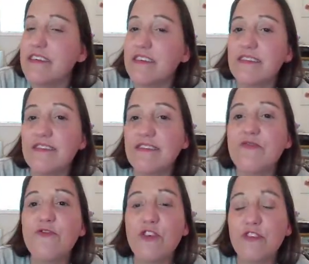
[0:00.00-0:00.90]
It's
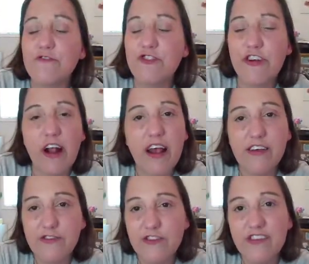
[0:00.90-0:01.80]
full of
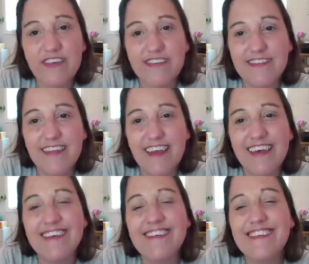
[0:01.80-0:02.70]
trash these
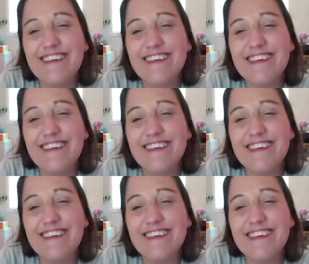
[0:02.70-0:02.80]
days.